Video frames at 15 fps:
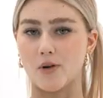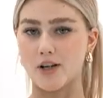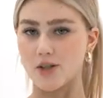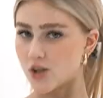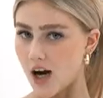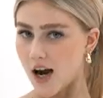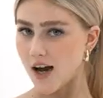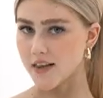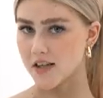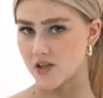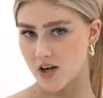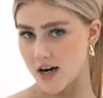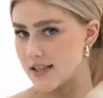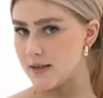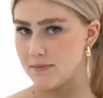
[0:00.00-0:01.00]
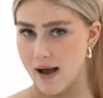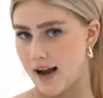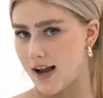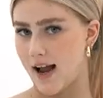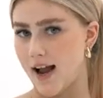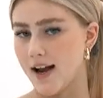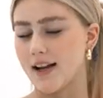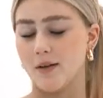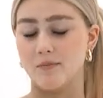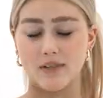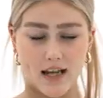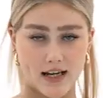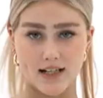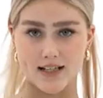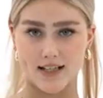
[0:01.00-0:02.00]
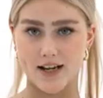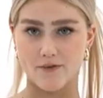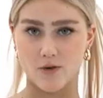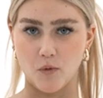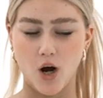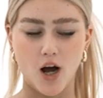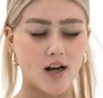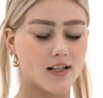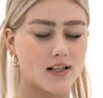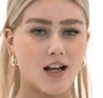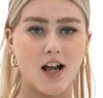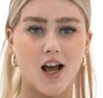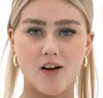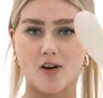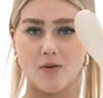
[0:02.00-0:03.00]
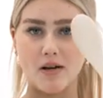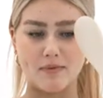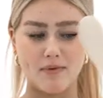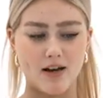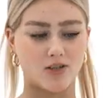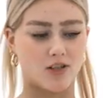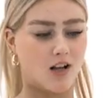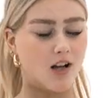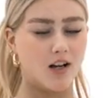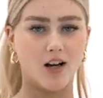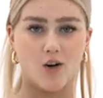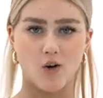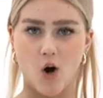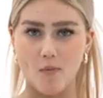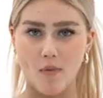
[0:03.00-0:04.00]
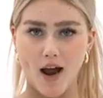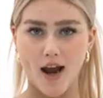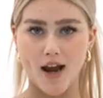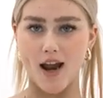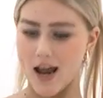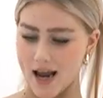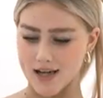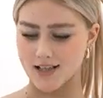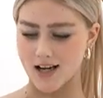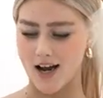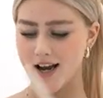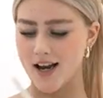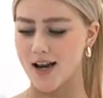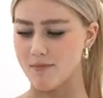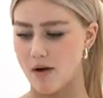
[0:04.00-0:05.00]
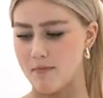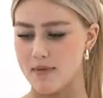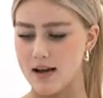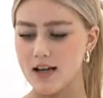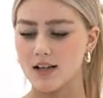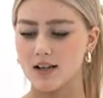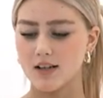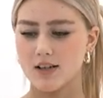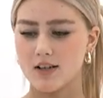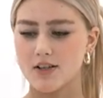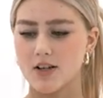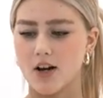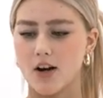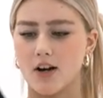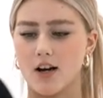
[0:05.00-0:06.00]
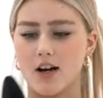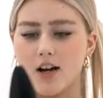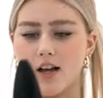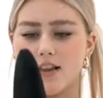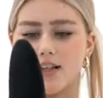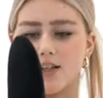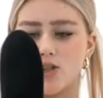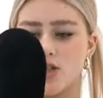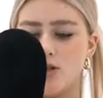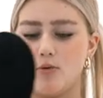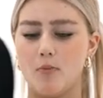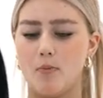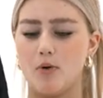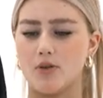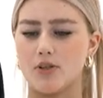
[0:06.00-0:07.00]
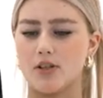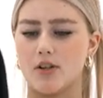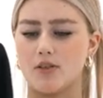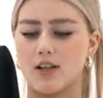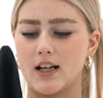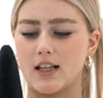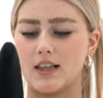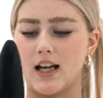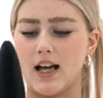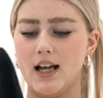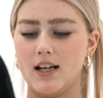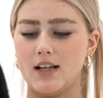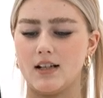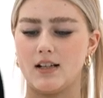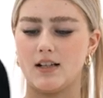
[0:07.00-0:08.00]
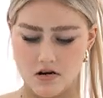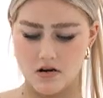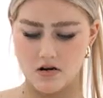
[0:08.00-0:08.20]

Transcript: we're gonna try this crazy back hack. I'm keen to see if it works. Got my spatula, got my hair tie and my mitt. So, she puts it on like that.